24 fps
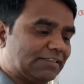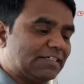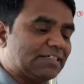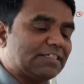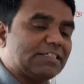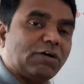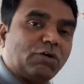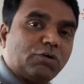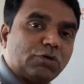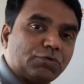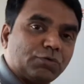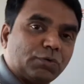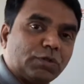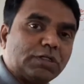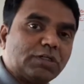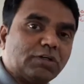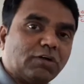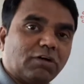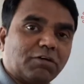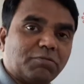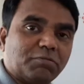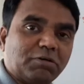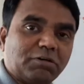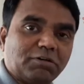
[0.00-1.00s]
is outward
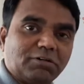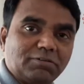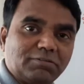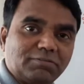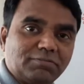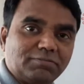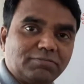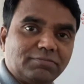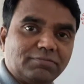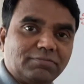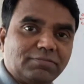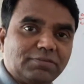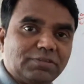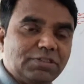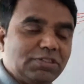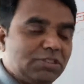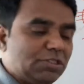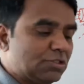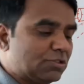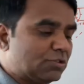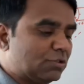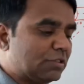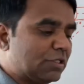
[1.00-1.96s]
normal. So,